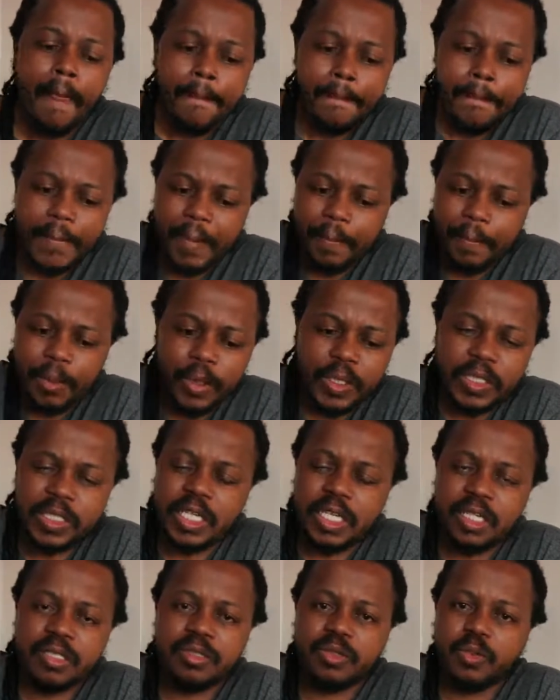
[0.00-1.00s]
The point
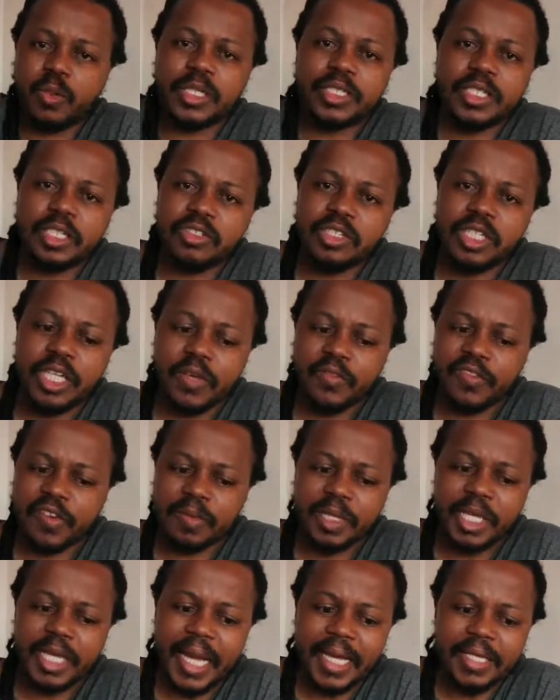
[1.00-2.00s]
is to what can you get
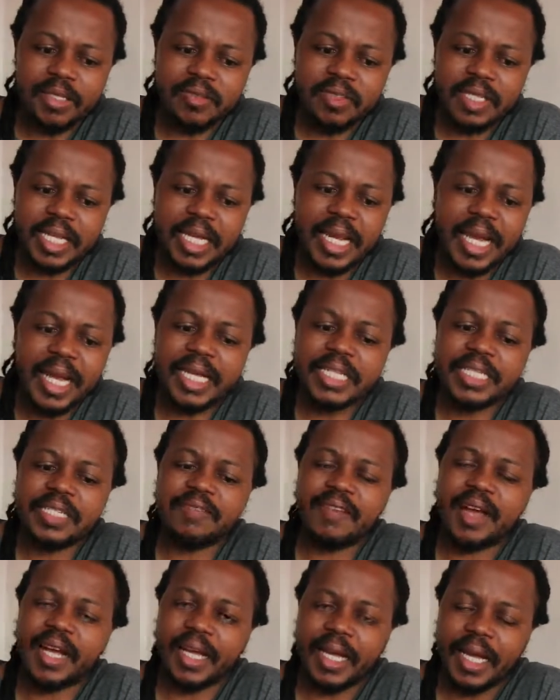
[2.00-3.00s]
from the guys of Tanaka,
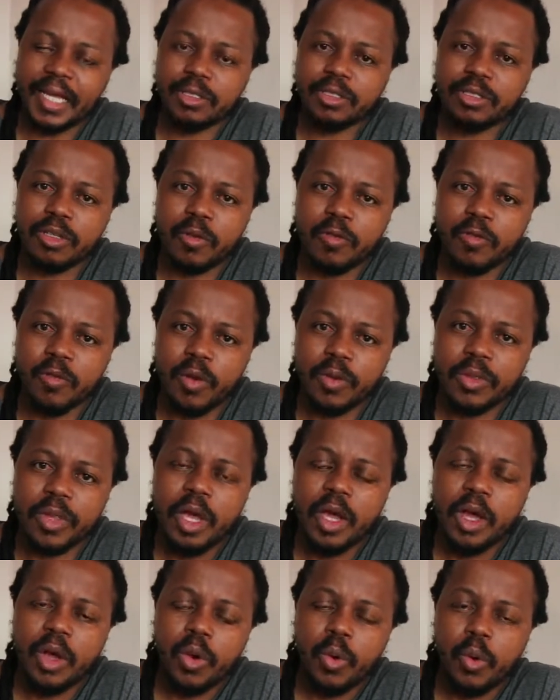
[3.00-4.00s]
Chiranga and so forth,
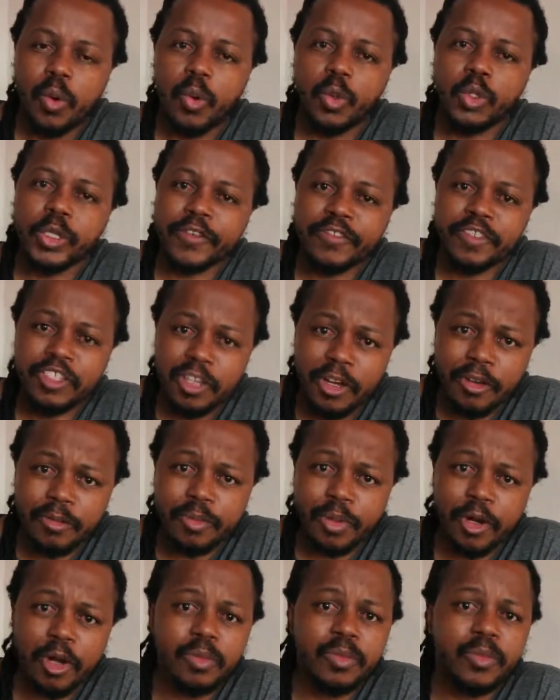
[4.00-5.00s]
who have
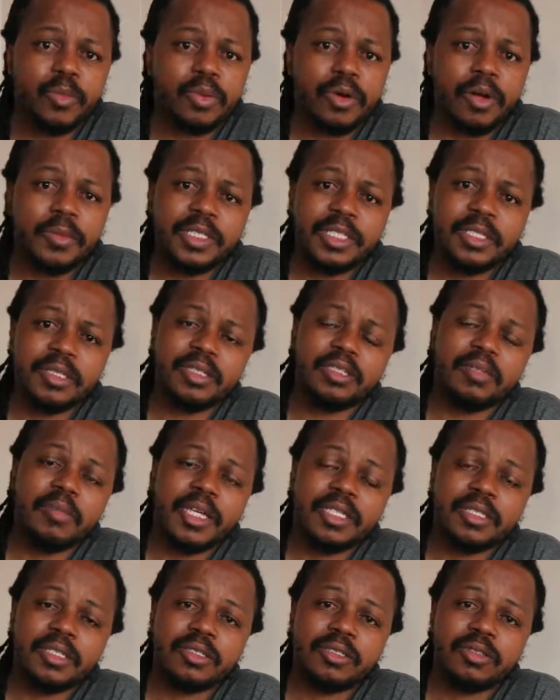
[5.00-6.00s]
shown promise in the
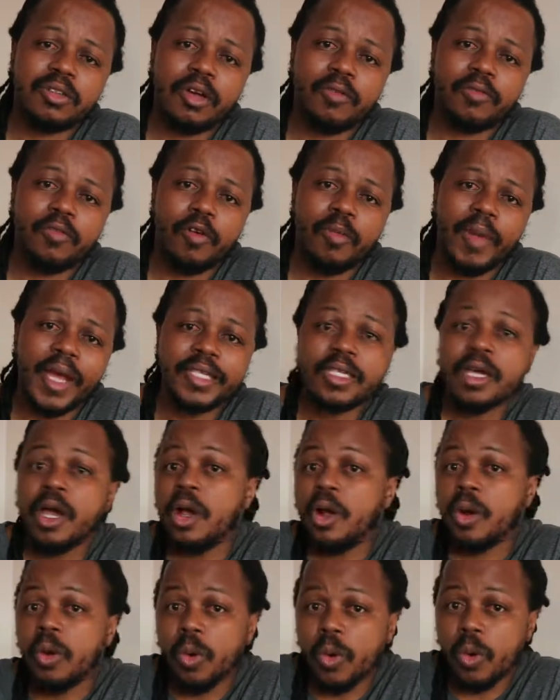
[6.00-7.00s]
domestic format,
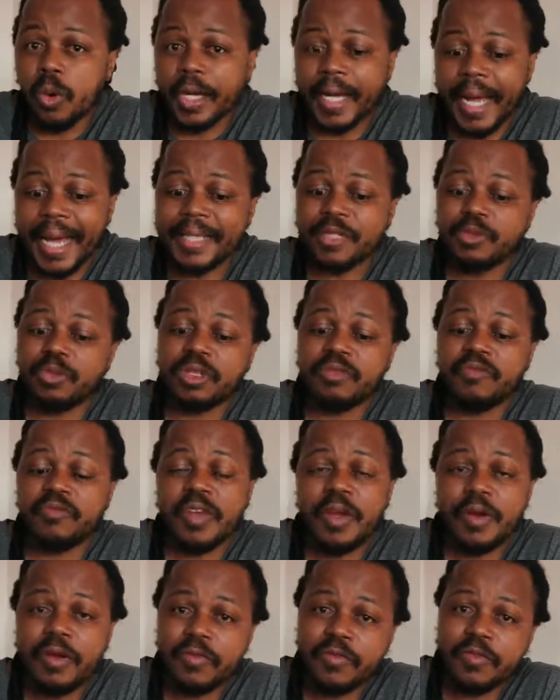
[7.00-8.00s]
or guys with
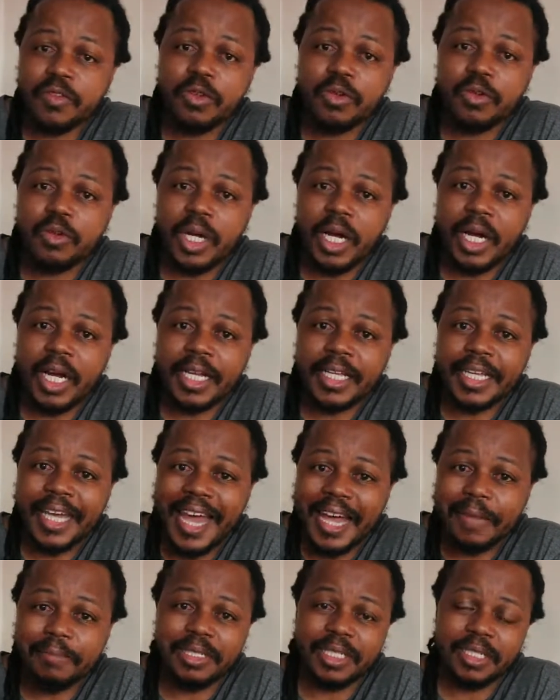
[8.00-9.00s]
very few
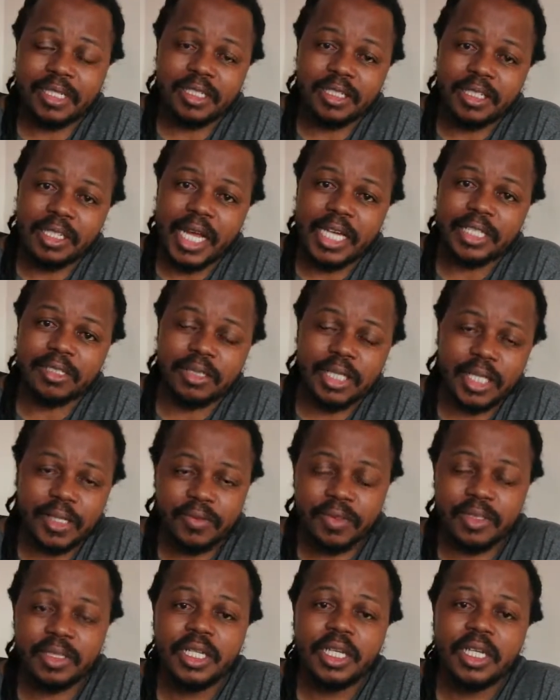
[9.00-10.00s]
caps at international
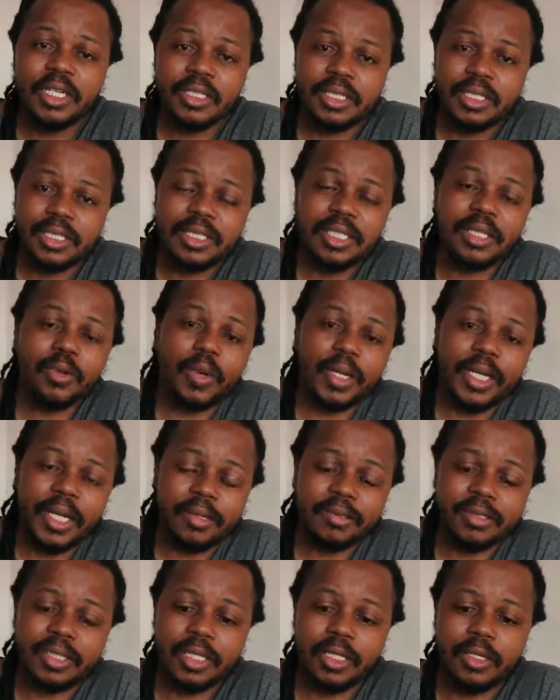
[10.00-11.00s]
level, to see what
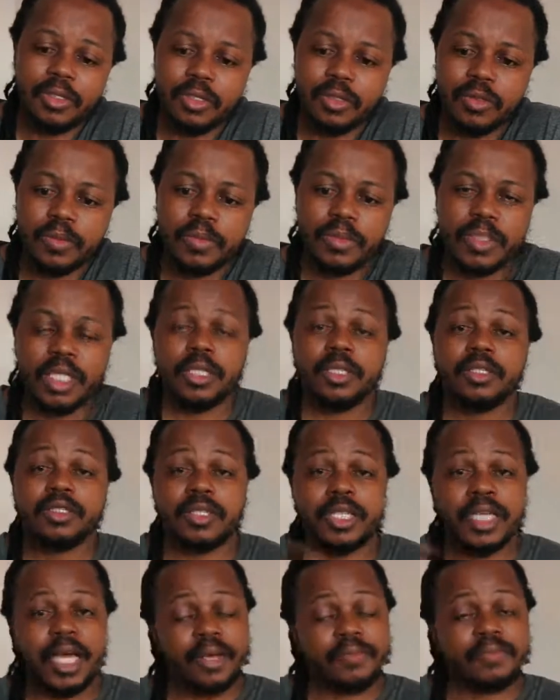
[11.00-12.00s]
else they can do.
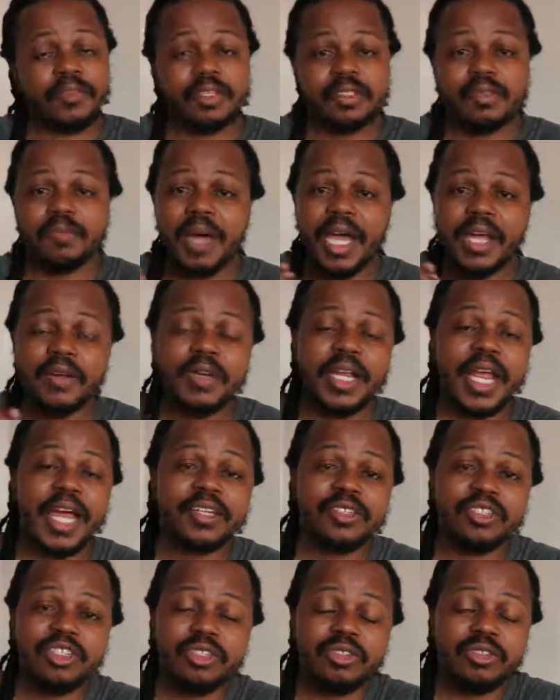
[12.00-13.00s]
So yeah, that's my
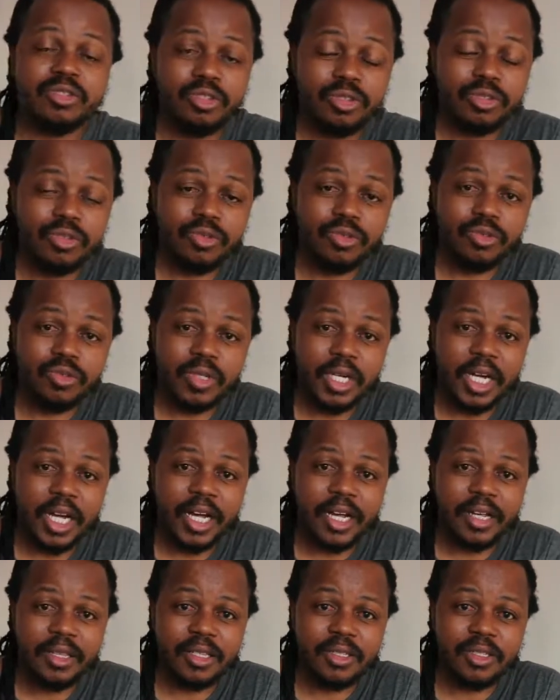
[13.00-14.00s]
reaction to
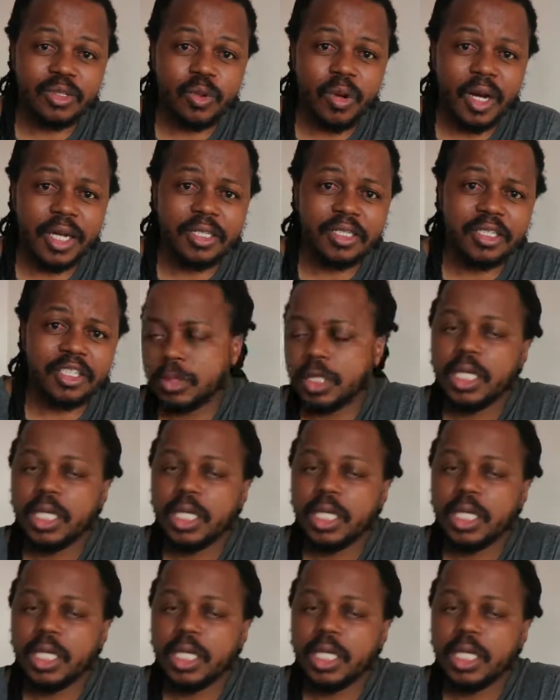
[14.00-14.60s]
the squad.